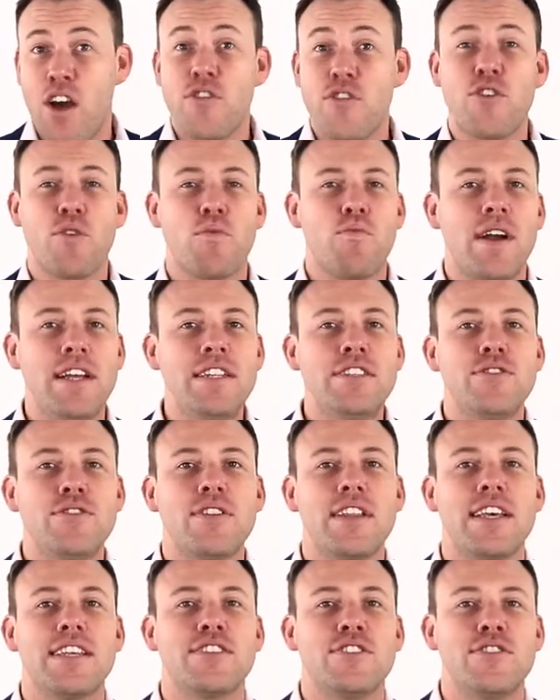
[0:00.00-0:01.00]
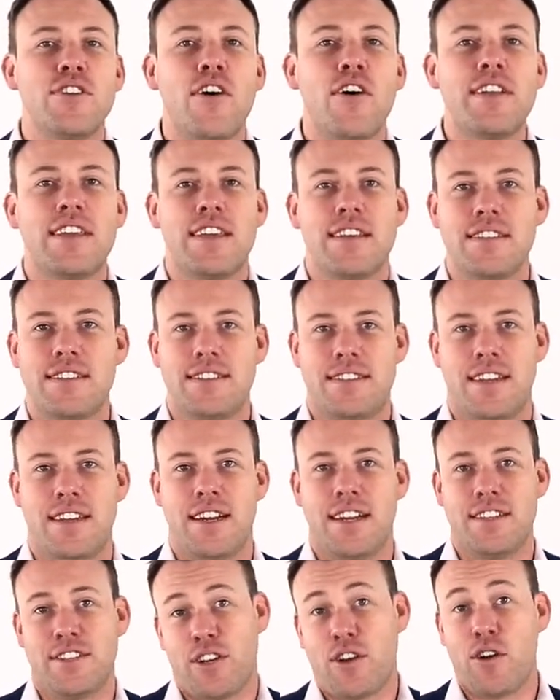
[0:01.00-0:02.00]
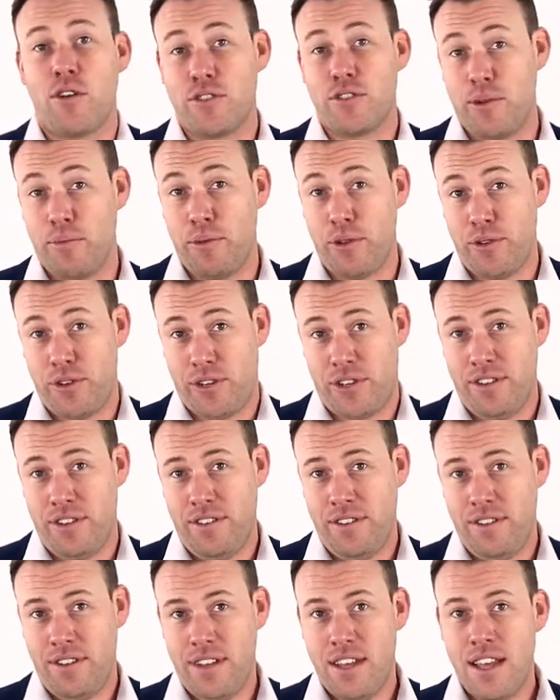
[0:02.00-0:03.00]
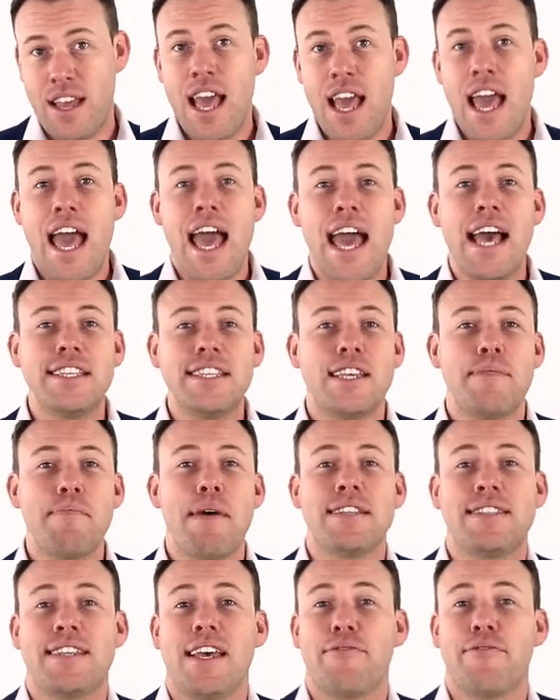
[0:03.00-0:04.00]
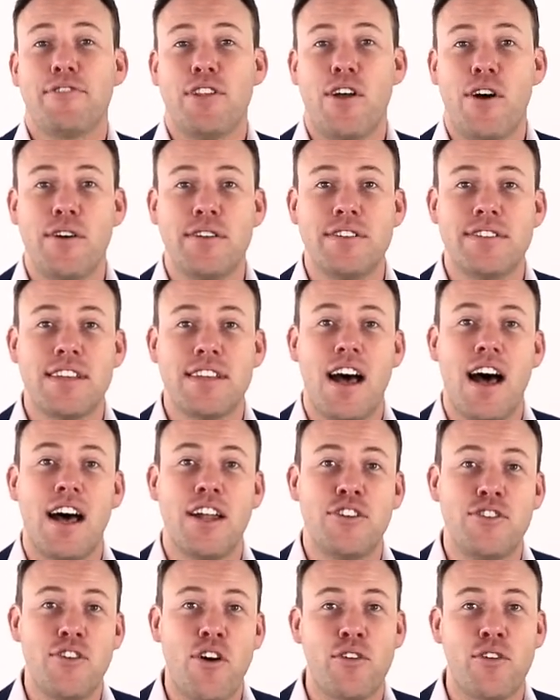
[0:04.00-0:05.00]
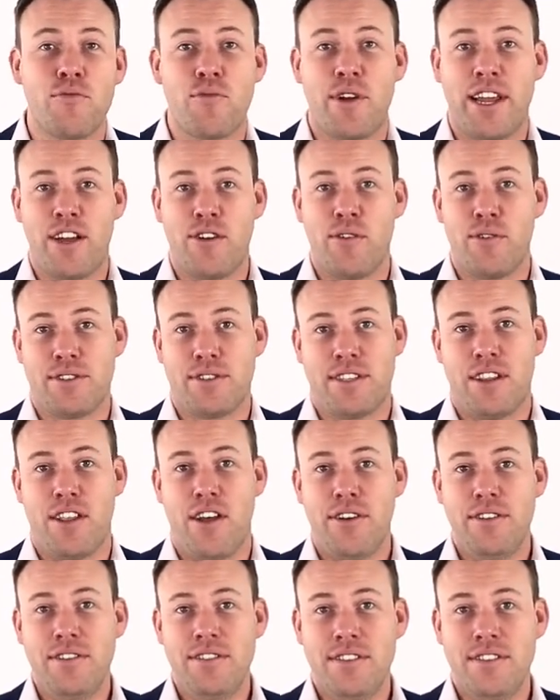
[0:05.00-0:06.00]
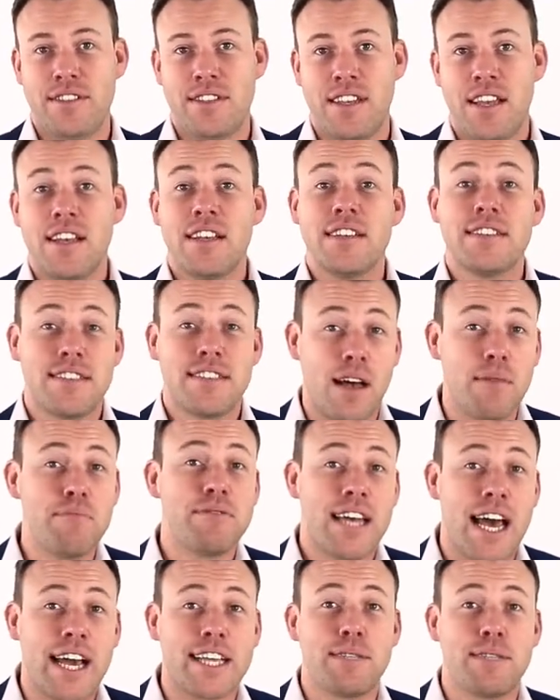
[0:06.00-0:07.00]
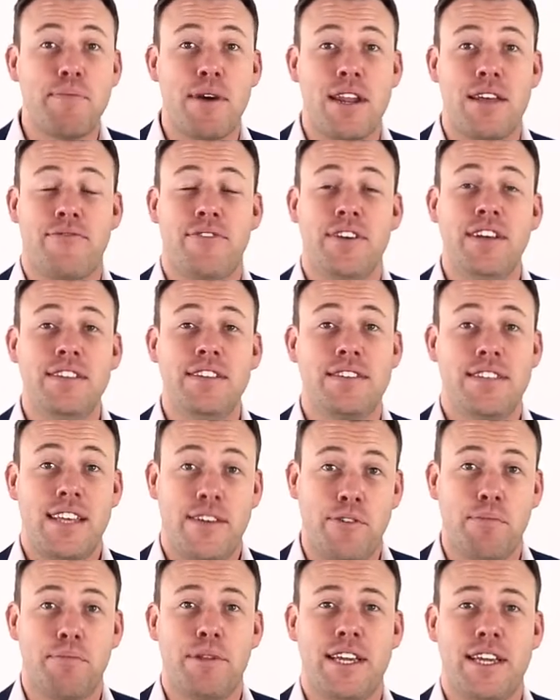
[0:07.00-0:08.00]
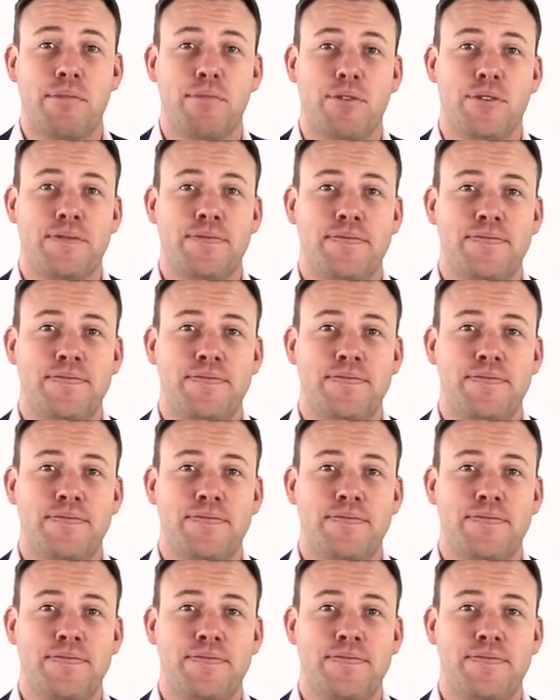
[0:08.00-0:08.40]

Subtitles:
the rental is not considered as a contribution. SMSF loans are non-recourse loans, some tax benefits if applicable.